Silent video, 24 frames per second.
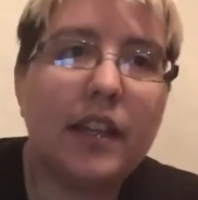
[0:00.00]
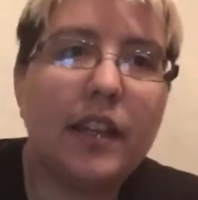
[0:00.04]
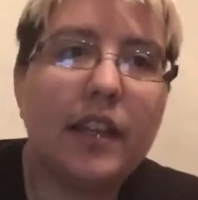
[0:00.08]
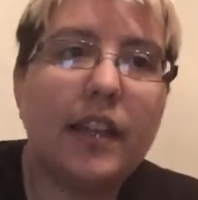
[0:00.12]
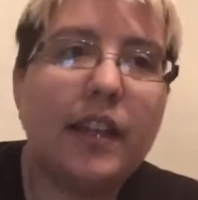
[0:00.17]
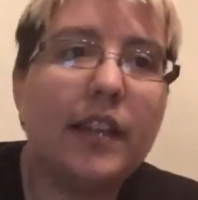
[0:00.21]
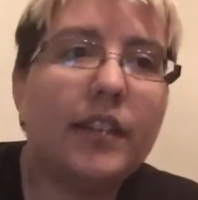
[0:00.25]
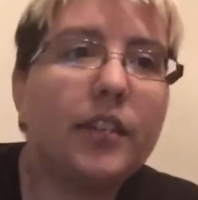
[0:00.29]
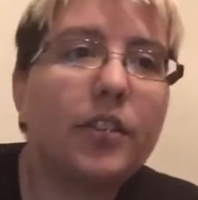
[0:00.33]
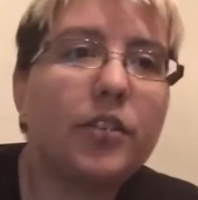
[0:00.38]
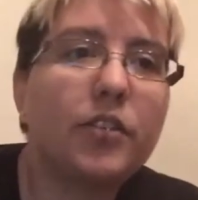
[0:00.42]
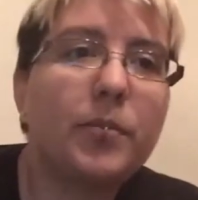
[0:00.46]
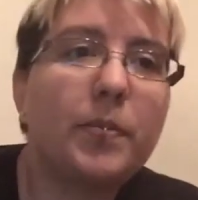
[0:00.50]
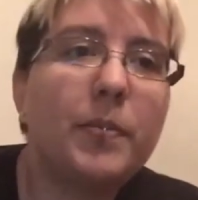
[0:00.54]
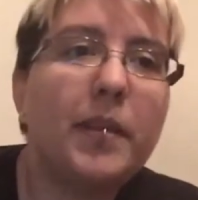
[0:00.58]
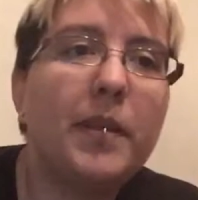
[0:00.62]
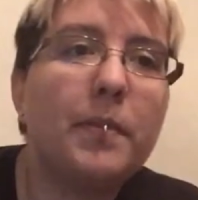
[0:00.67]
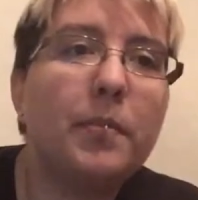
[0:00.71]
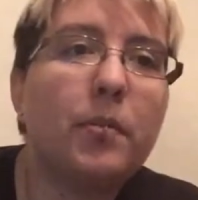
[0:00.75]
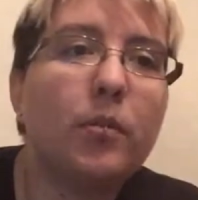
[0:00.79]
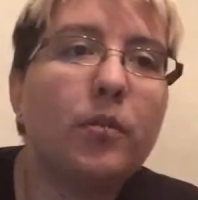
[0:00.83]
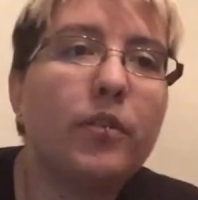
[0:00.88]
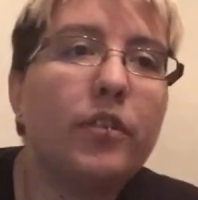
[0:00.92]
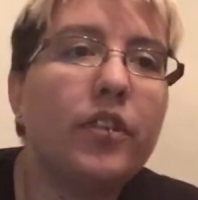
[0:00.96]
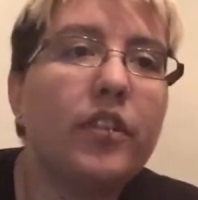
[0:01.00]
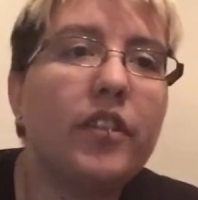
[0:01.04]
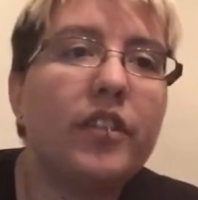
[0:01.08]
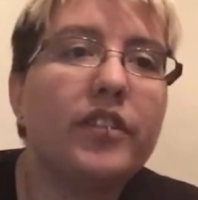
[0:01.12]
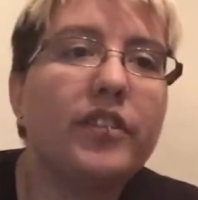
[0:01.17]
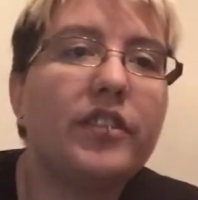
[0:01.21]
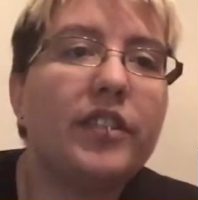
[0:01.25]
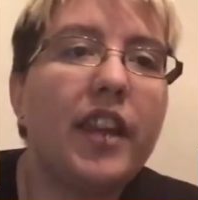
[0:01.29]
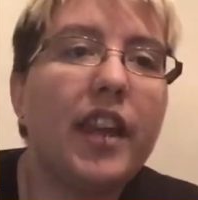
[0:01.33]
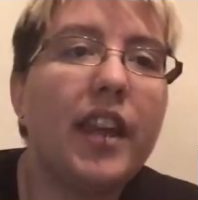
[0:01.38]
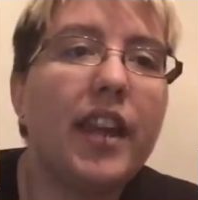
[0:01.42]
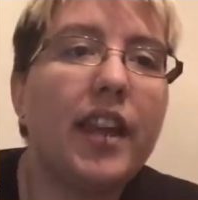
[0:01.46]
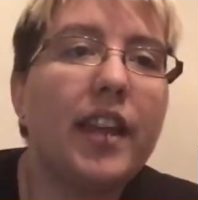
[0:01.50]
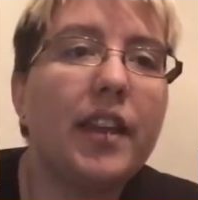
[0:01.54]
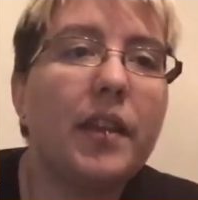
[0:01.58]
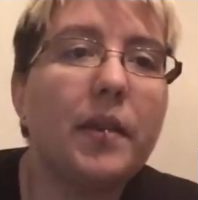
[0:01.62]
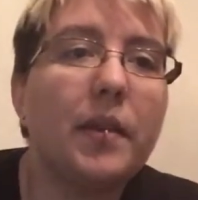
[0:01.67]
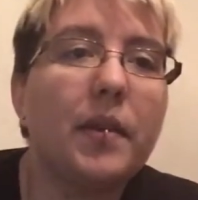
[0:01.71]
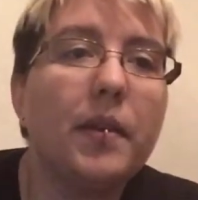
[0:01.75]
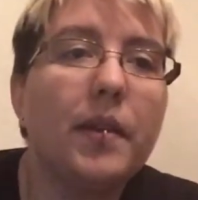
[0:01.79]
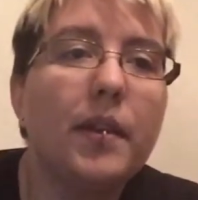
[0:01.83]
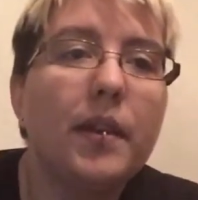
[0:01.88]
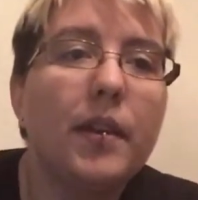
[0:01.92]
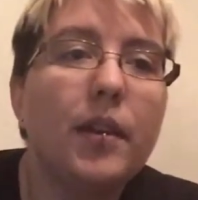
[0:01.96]
And there's people to this
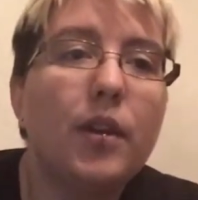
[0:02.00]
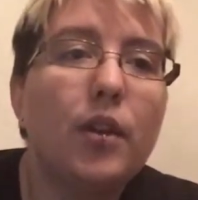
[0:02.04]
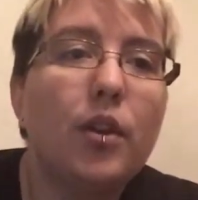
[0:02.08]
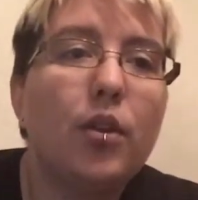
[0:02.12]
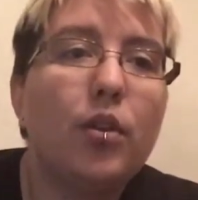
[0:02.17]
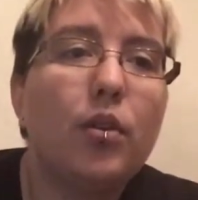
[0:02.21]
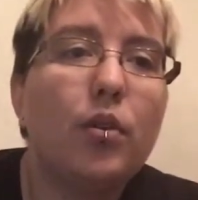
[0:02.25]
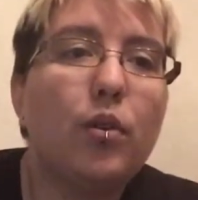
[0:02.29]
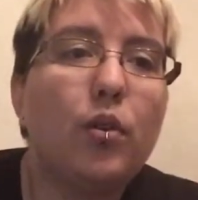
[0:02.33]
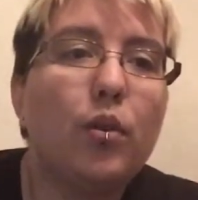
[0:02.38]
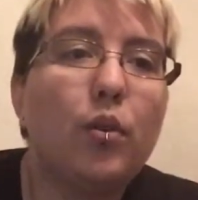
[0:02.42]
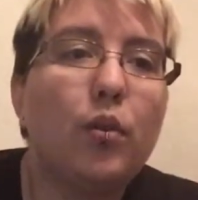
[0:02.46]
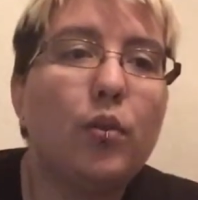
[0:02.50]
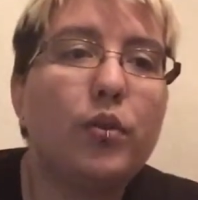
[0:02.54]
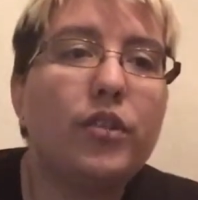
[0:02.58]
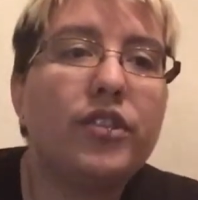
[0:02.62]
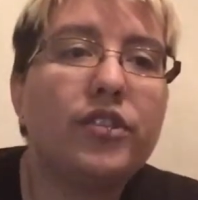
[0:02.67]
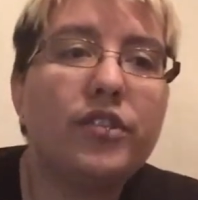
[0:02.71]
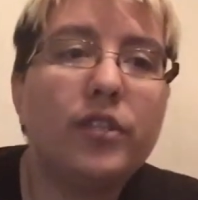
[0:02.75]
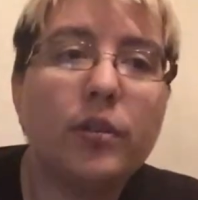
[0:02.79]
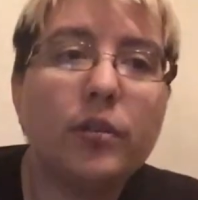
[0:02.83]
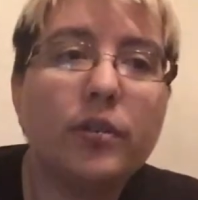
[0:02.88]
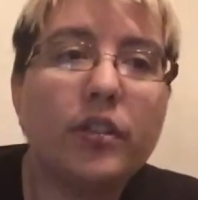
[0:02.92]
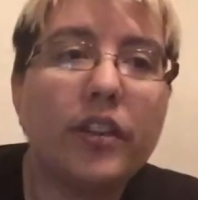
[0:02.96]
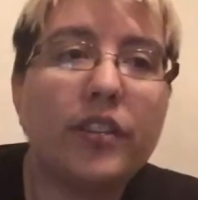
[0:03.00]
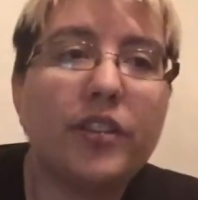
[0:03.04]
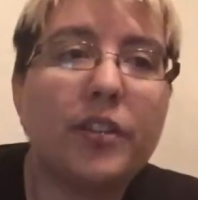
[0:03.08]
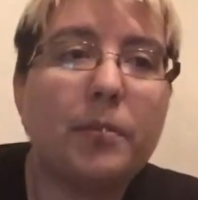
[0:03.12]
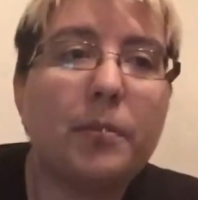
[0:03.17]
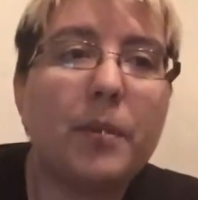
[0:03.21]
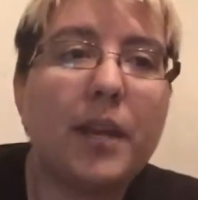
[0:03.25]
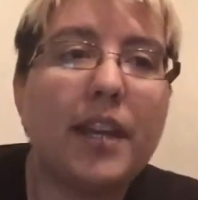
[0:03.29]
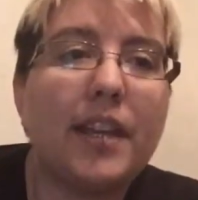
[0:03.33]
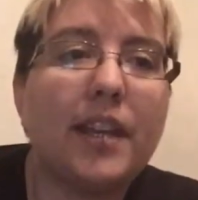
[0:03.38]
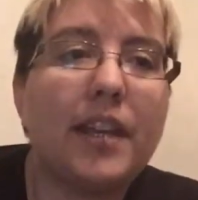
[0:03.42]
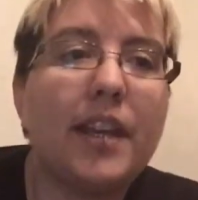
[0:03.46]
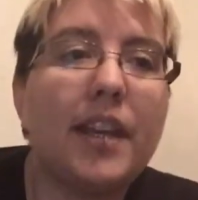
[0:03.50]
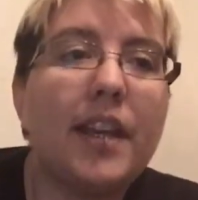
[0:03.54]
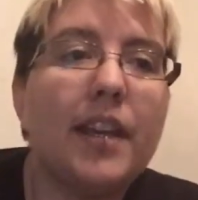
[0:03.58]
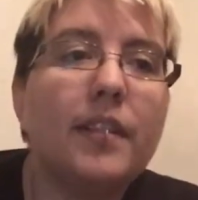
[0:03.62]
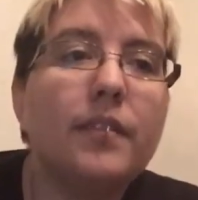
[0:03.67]
day who still doesn't make it.